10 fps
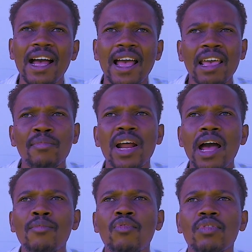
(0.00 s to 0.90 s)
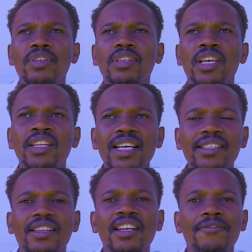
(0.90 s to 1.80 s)
Abraham was
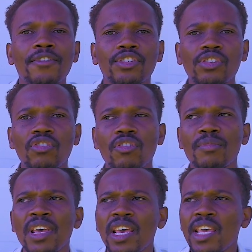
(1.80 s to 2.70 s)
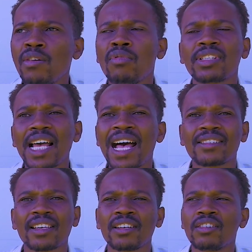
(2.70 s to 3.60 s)
interceding for Sodom. He was
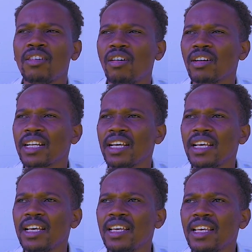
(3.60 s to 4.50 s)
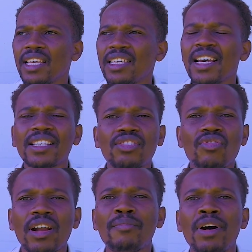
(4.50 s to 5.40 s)
asking God, yes, you
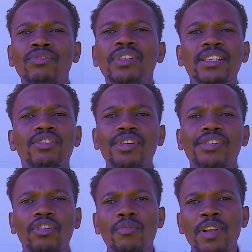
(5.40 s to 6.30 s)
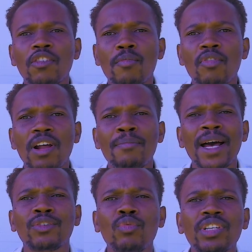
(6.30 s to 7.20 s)
are about to destroy Sodom and Gomorrah,
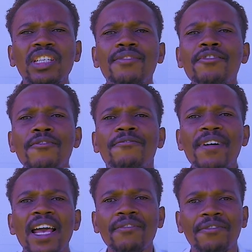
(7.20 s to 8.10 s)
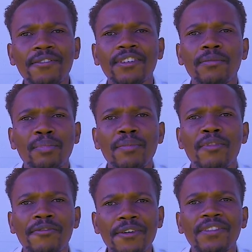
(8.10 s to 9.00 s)
but what if you find 50
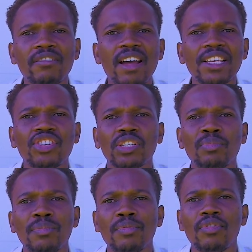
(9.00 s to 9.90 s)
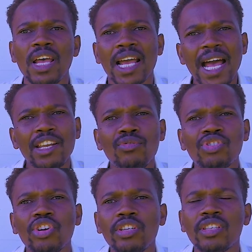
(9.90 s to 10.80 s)
people, 50 righteous people? Can you
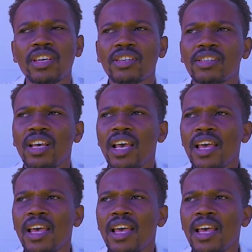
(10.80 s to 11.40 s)
change this?